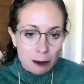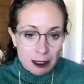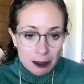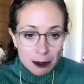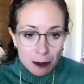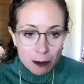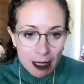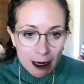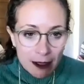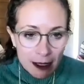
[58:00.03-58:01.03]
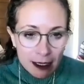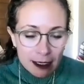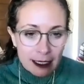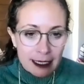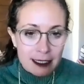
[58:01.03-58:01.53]
What we do with our
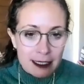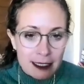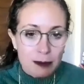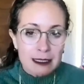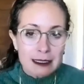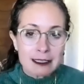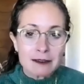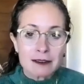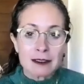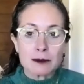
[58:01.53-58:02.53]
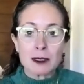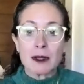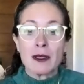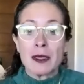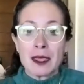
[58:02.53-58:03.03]
thinking is completely different.
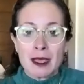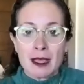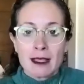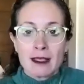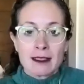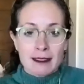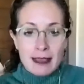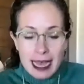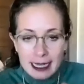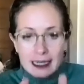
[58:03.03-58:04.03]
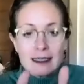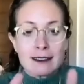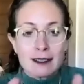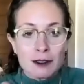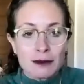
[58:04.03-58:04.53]
What that
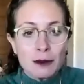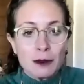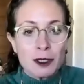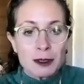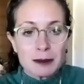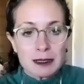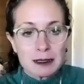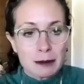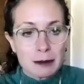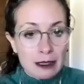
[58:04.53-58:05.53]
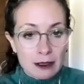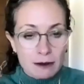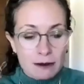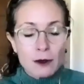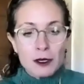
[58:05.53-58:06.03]
is in the form, but in
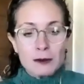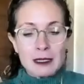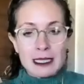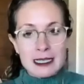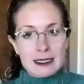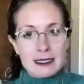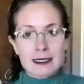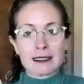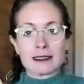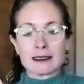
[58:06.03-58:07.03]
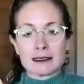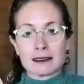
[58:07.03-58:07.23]
the formless,